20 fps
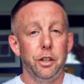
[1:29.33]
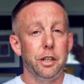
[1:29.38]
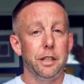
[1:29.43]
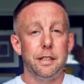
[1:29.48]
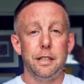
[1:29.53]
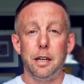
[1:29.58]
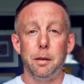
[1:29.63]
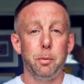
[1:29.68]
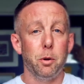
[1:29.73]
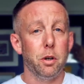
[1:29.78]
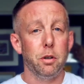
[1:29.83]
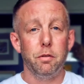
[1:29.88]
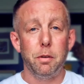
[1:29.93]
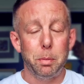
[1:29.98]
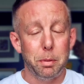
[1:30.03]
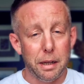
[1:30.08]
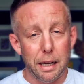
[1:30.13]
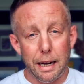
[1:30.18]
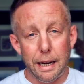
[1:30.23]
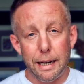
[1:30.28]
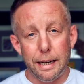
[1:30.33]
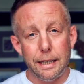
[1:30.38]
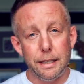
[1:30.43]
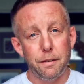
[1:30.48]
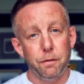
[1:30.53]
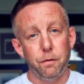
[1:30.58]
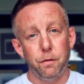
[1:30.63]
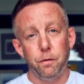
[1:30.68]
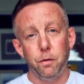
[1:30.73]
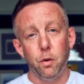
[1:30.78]
set up auto replies
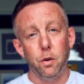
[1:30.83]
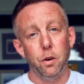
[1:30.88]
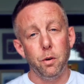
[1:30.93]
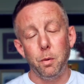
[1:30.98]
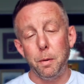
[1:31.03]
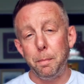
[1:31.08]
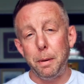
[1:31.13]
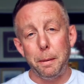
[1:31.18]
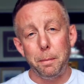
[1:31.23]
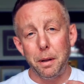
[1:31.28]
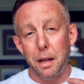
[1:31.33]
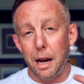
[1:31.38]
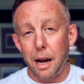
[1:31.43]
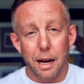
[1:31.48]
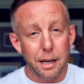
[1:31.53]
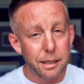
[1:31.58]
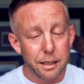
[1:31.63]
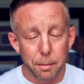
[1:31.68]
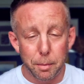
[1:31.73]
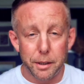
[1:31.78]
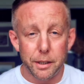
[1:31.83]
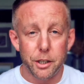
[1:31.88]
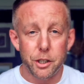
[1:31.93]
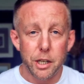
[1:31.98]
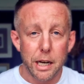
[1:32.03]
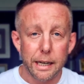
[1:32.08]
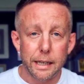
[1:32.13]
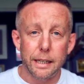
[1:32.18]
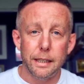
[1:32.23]
for when people ask about the check-in